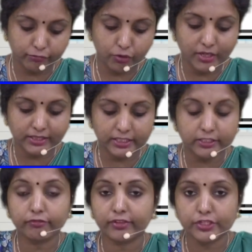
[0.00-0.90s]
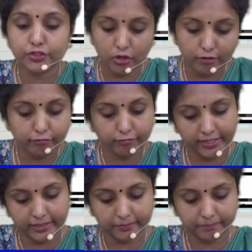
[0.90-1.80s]
for the difference of
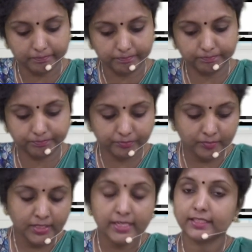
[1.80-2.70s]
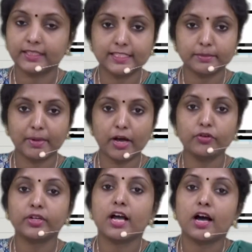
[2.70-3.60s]
fare. That's
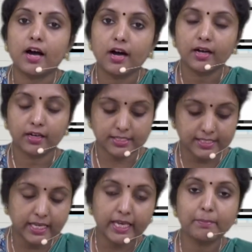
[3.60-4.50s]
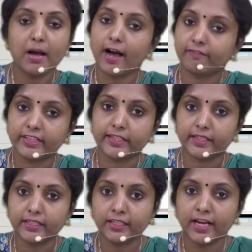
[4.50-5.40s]
about scheme
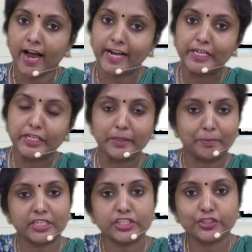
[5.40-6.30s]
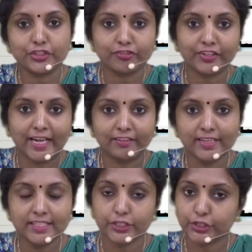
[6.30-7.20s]
Avatar under Ministry of
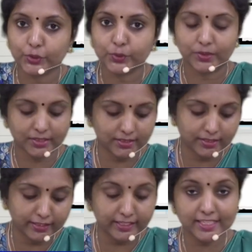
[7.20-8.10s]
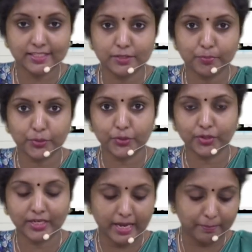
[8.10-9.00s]
Railways. So, next
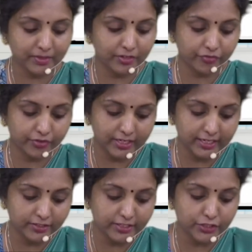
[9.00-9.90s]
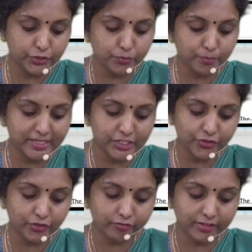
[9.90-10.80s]
program relating to
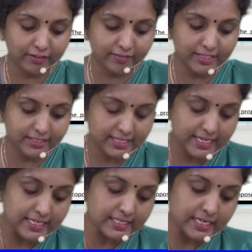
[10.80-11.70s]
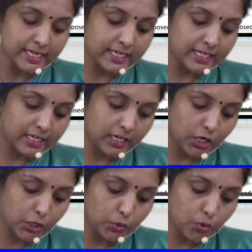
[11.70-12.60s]
Ministry of Railways is
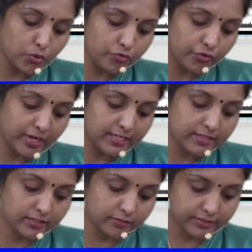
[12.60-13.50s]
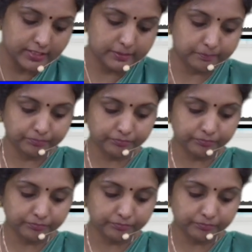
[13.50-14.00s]
clone train service.